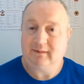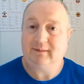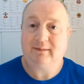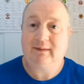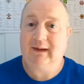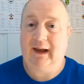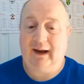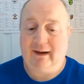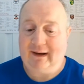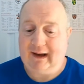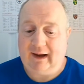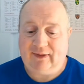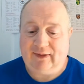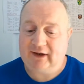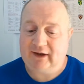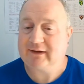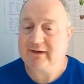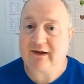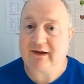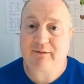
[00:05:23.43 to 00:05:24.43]
Now, I
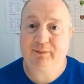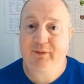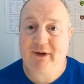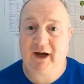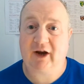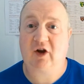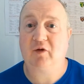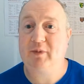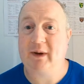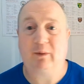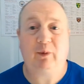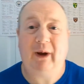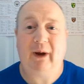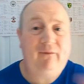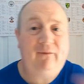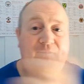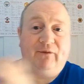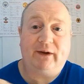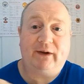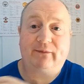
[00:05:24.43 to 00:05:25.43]
think this player could be
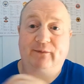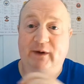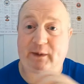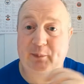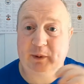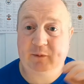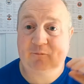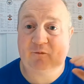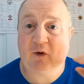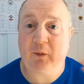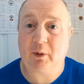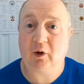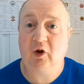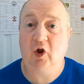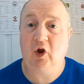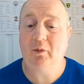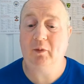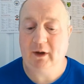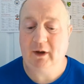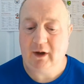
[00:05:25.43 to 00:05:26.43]
well fit for Liverpool Football
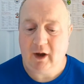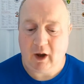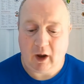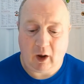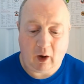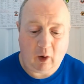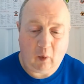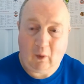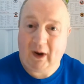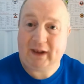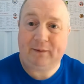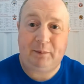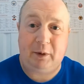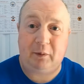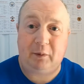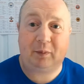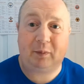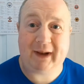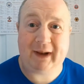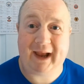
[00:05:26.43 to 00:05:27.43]
Club. Well,
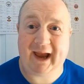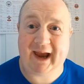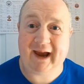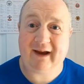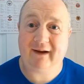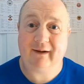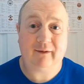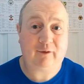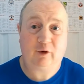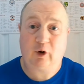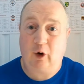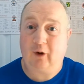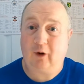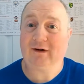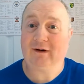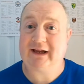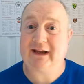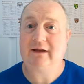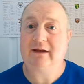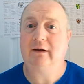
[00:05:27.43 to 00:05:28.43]
Liverpool play
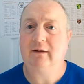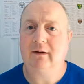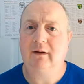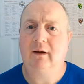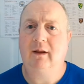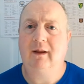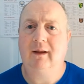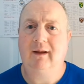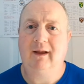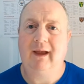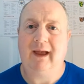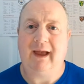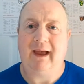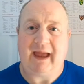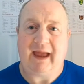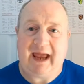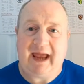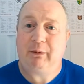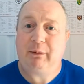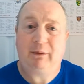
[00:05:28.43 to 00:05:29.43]
currently,
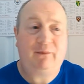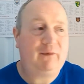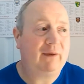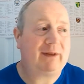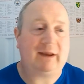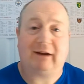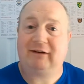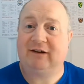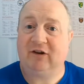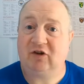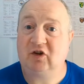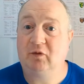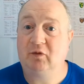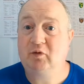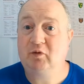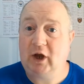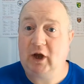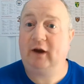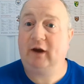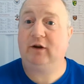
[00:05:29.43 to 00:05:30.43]
he would fit the system
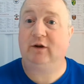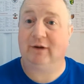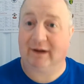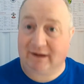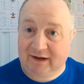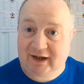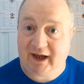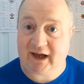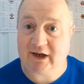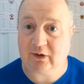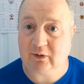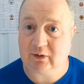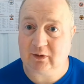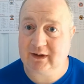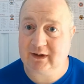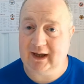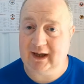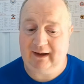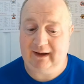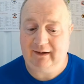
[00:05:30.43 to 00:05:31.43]
down to a T,
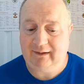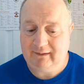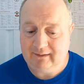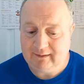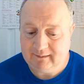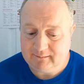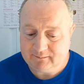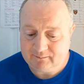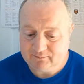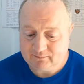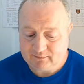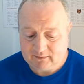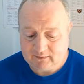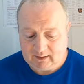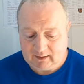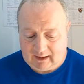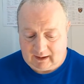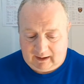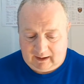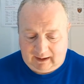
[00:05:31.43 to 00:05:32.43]
okay?
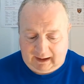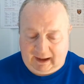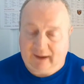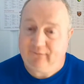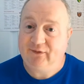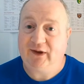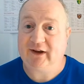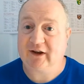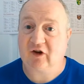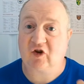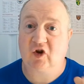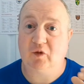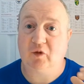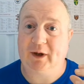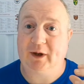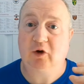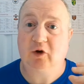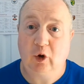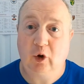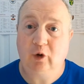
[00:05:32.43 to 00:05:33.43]
I think this could be
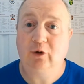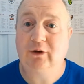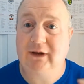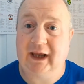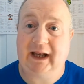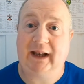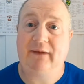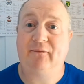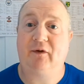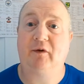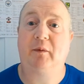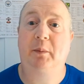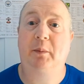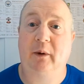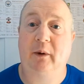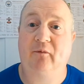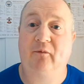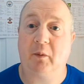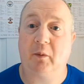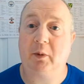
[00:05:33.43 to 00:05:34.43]
a good deal for Liverpool
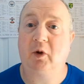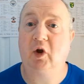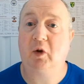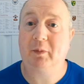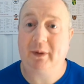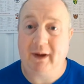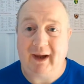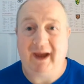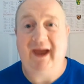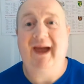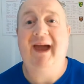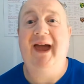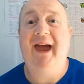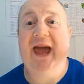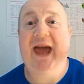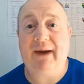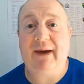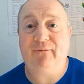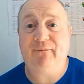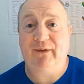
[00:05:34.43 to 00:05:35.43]
Football Club
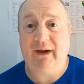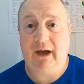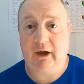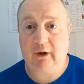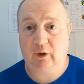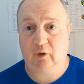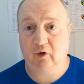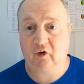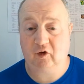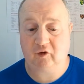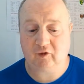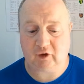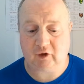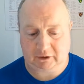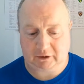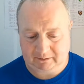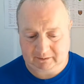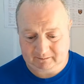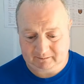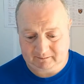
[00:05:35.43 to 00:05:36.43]
if it goes through.